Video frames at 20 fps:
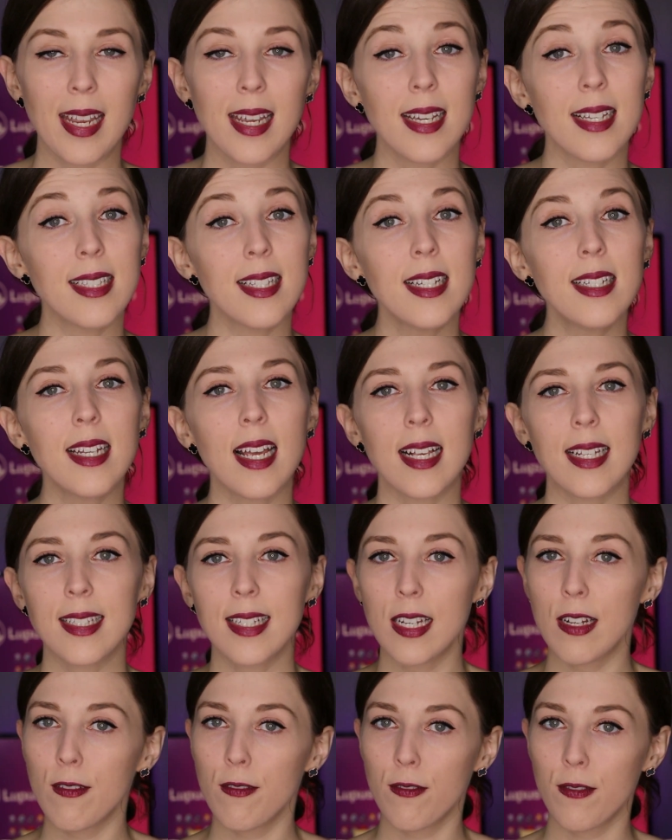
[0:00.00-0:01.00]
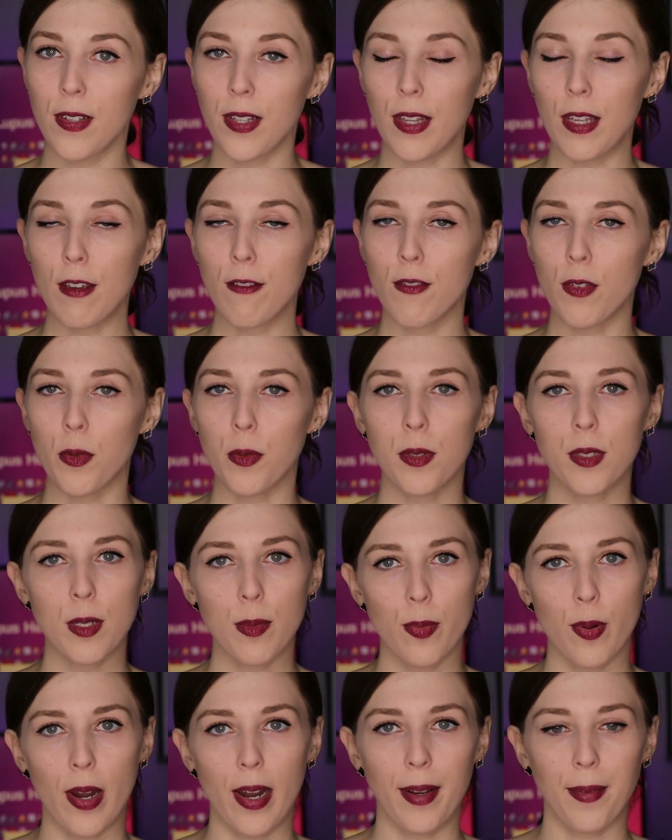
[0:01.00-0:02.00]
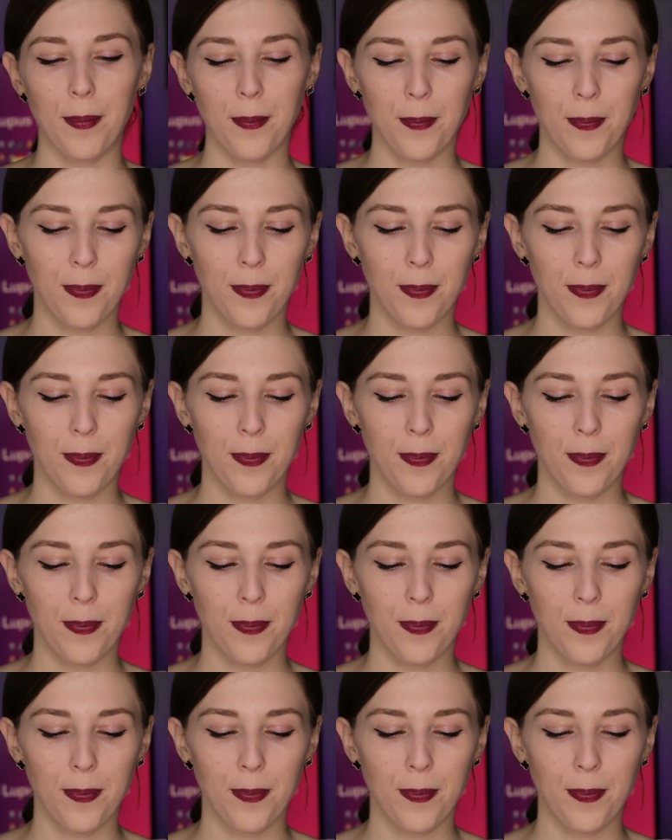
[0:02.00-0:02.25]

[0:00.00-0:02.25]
Easy tasting, filling food to bring.